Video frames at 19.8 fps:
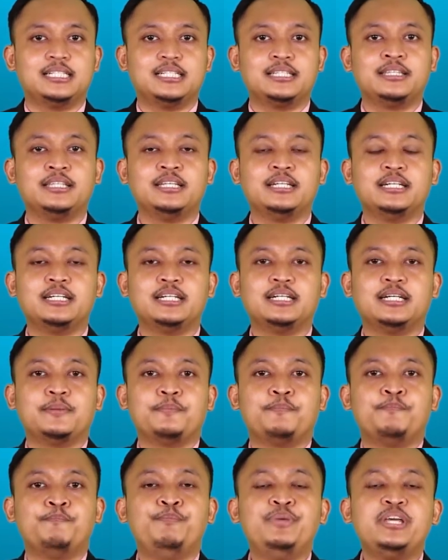
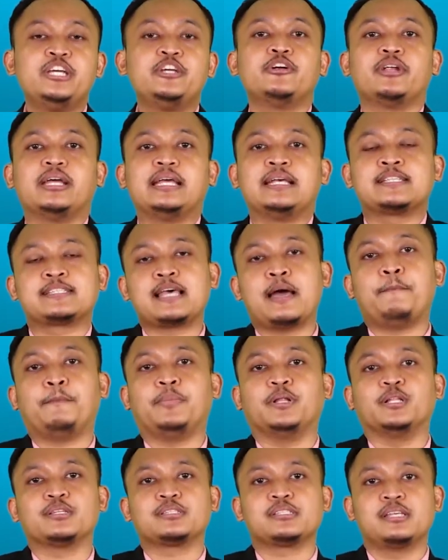the bigger
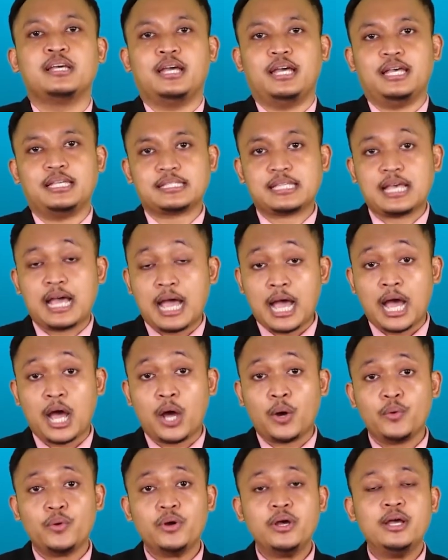examples is
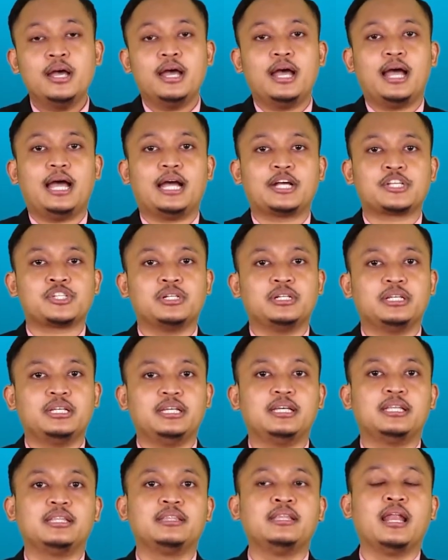how
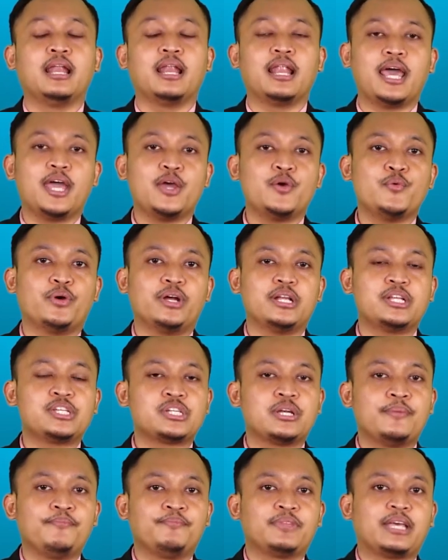actually the
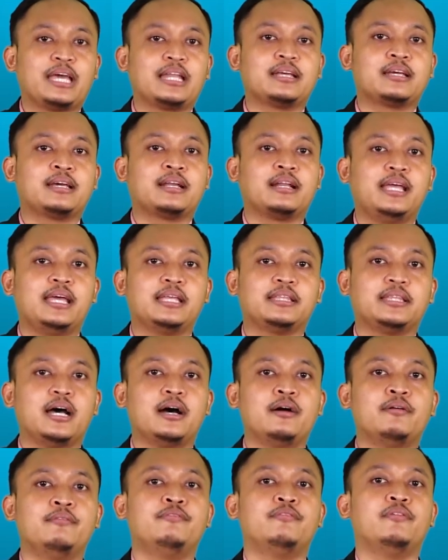language can create
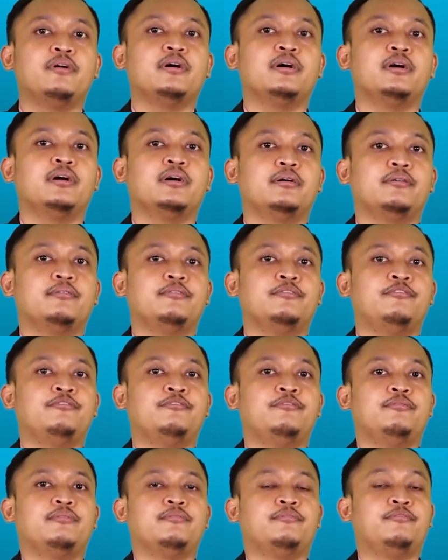a
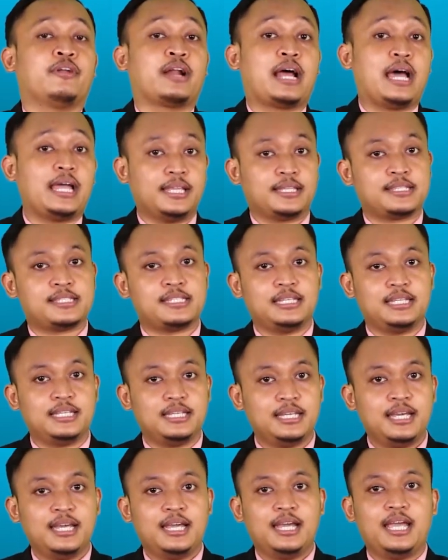
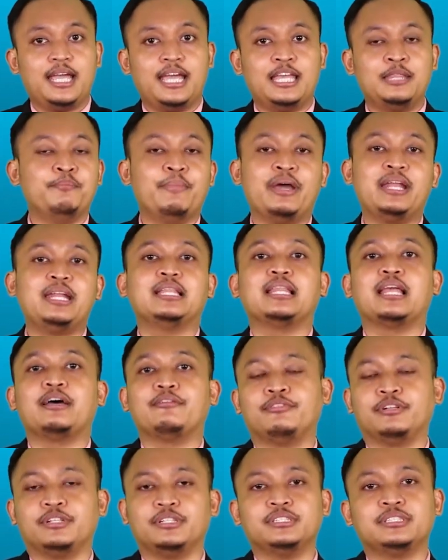variety in many
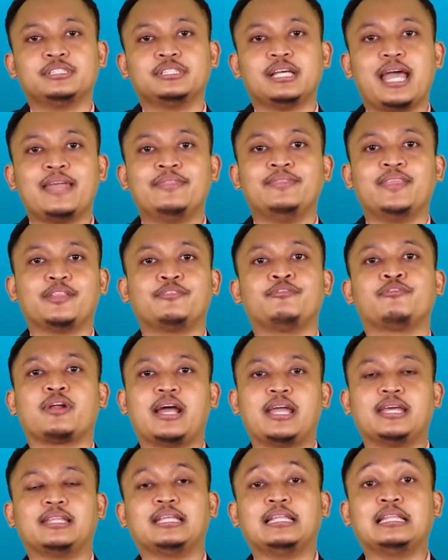levels, and that
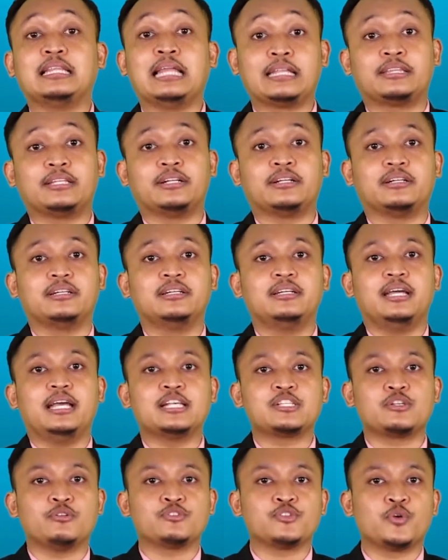variety later
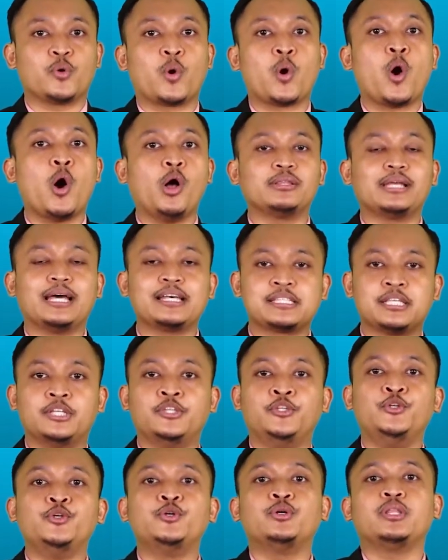is also called as
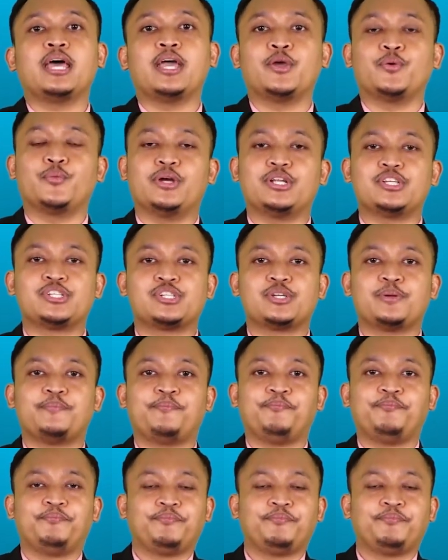a new language.